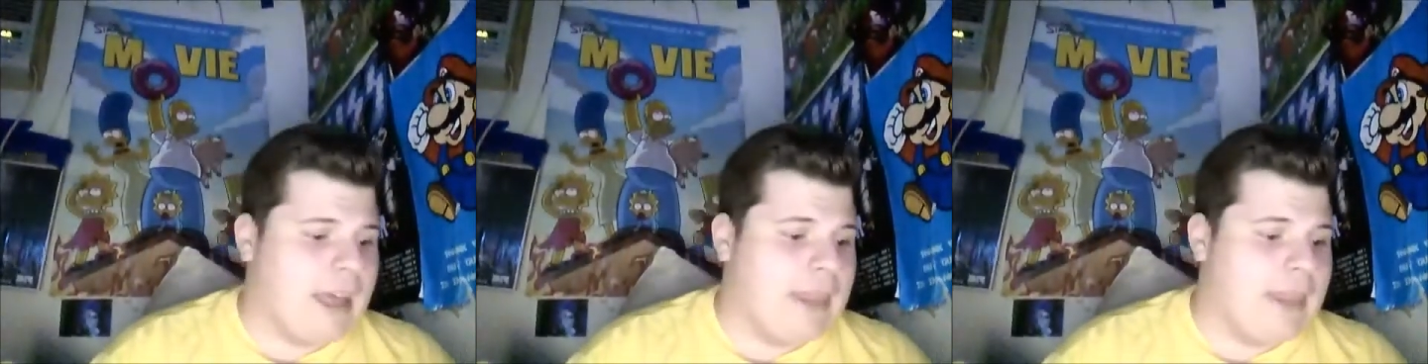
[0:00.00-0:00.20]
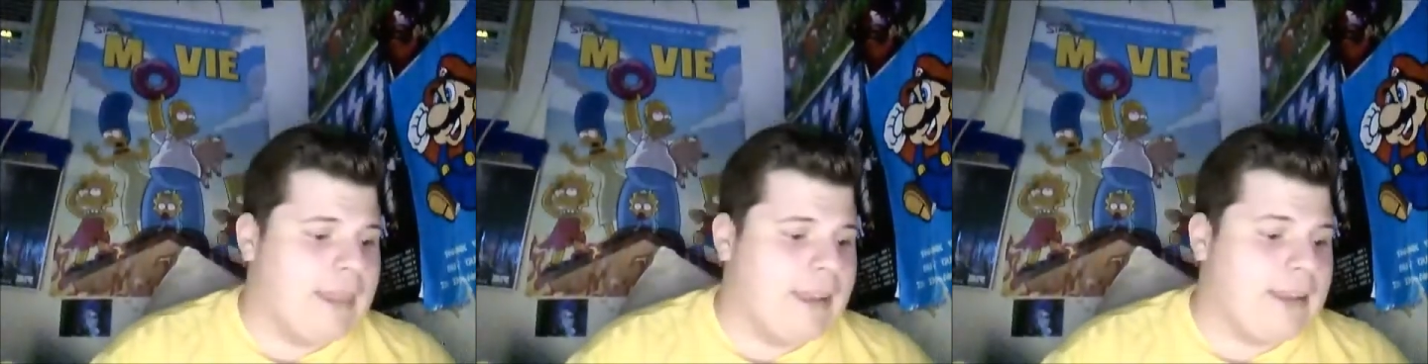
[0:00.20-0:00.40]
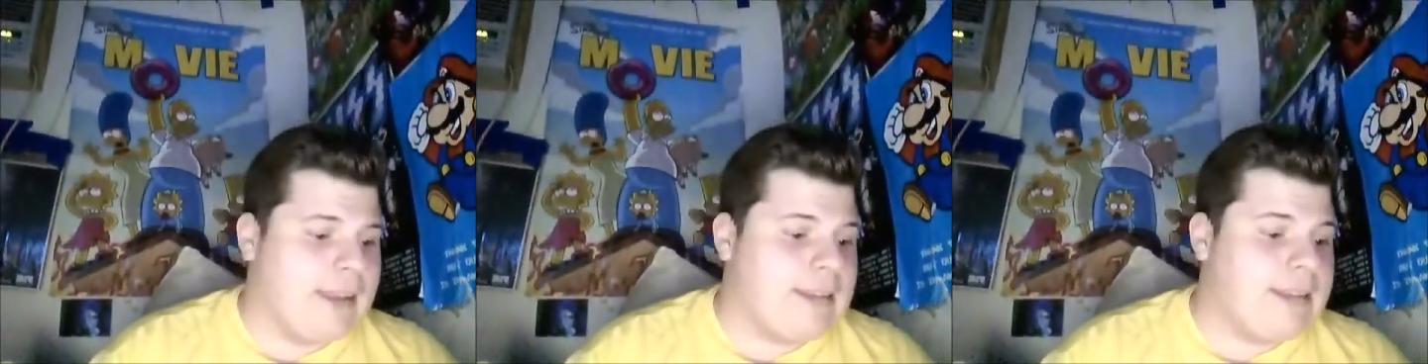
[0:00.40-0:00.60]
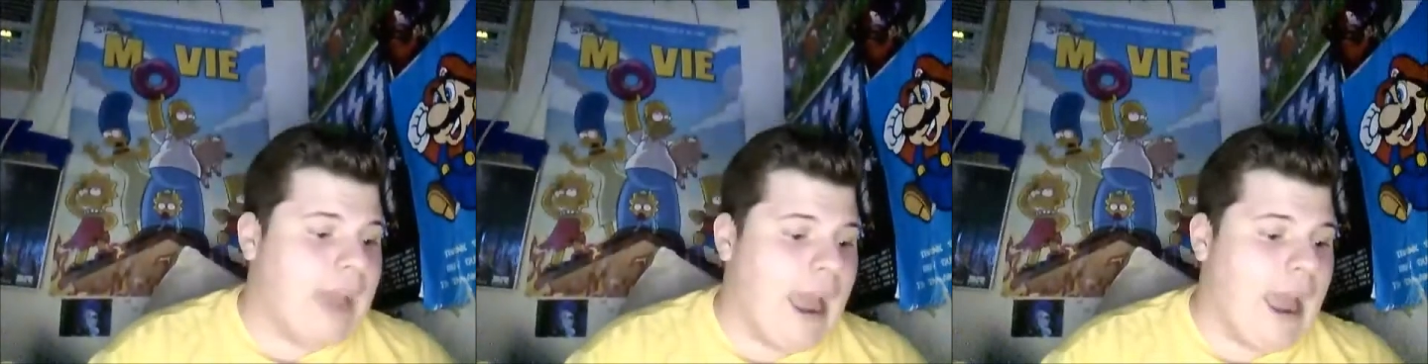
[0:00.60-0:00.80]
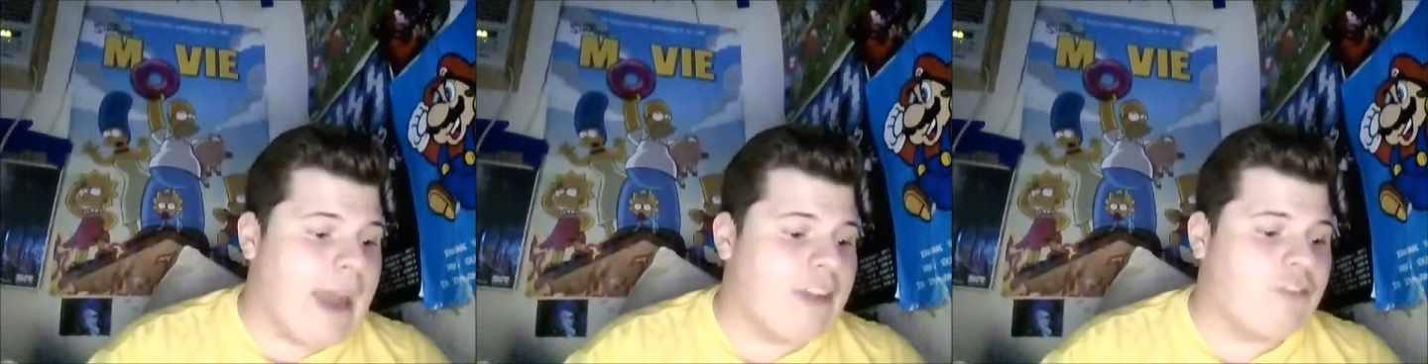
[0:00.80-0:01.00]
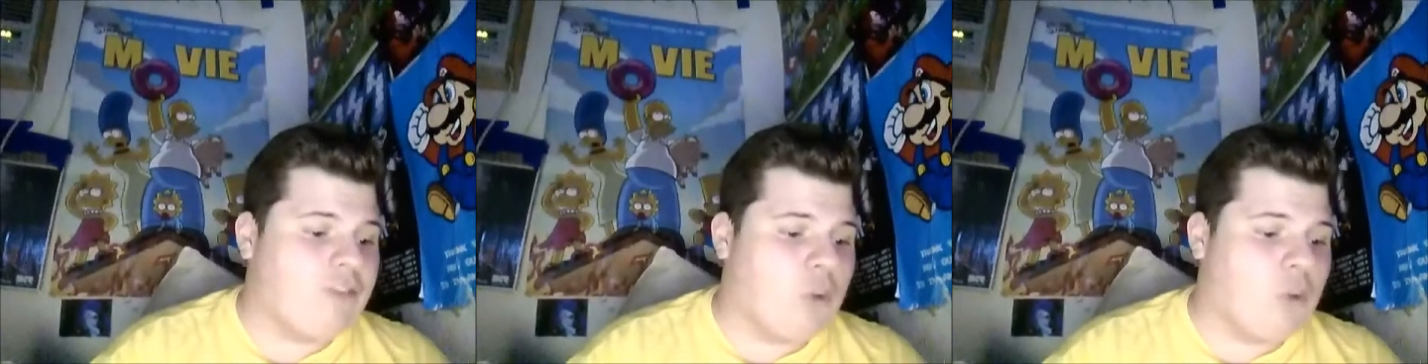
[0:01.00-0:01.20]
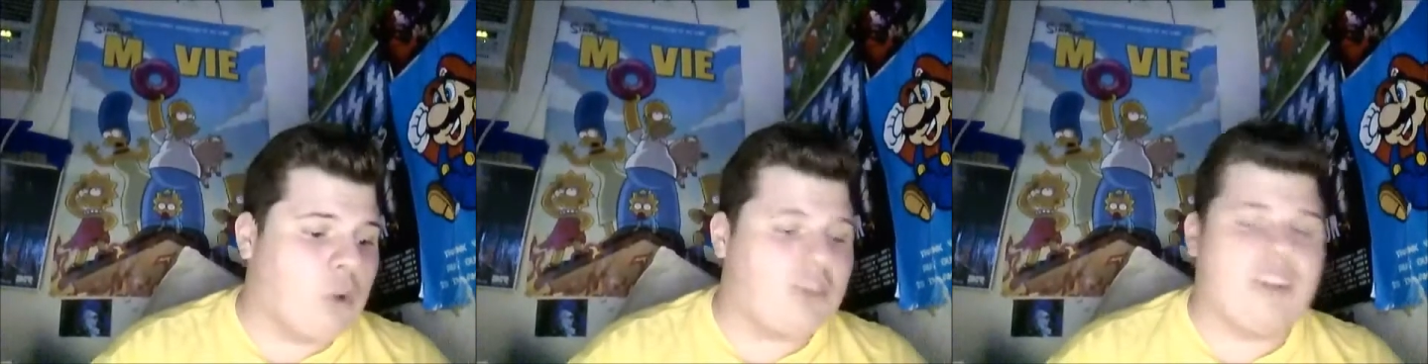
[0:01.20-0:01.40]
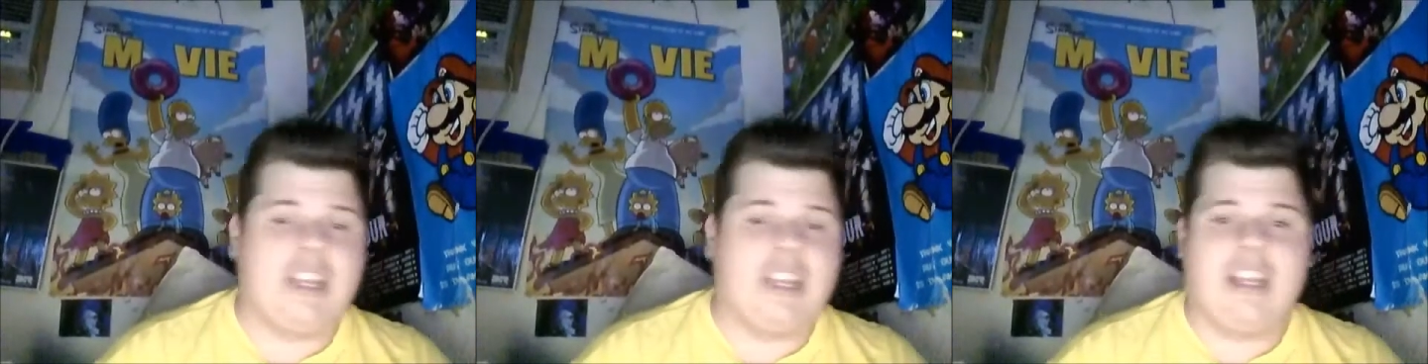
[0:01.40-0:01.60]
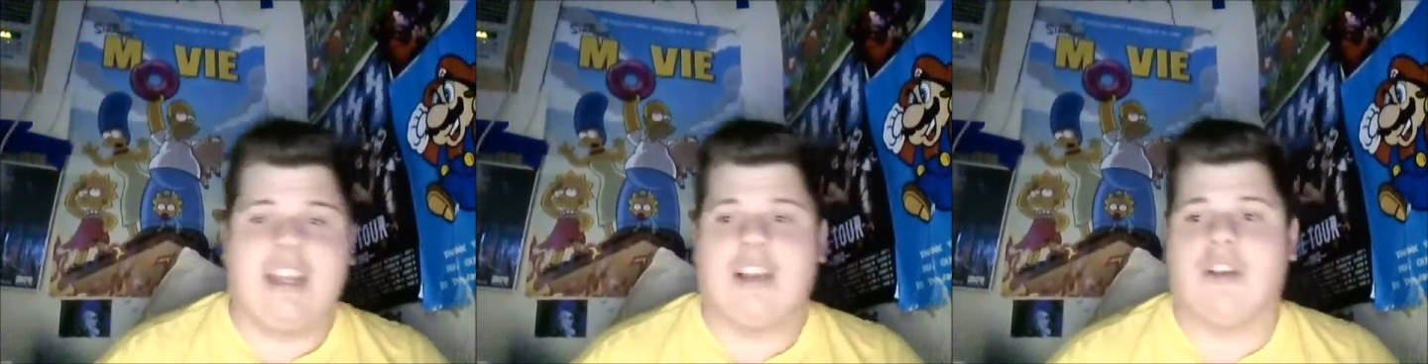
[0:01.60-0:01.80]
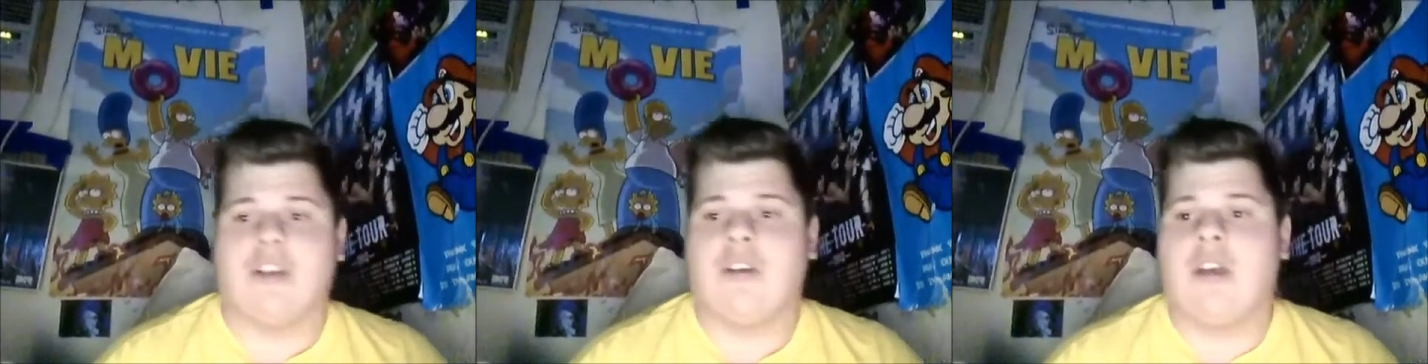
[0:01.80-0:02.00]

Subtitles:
the 10-14 here.